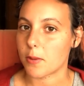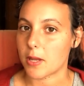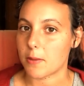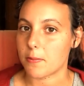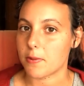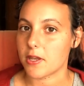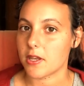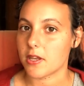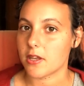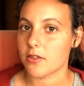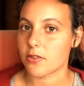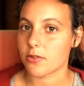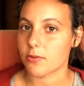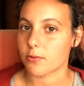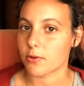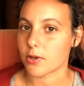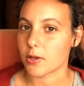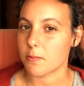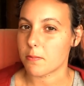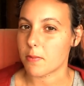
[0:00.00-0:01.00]
baby
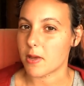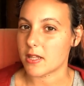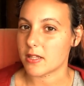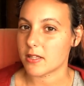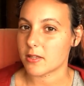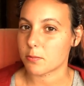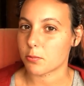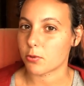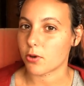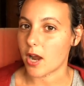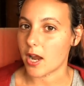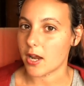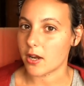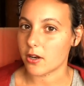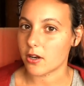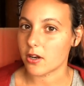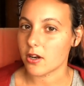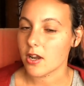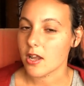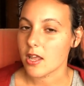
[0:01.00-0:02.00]
three months
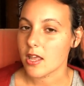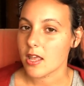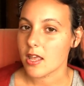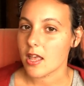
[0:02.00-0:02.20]
prior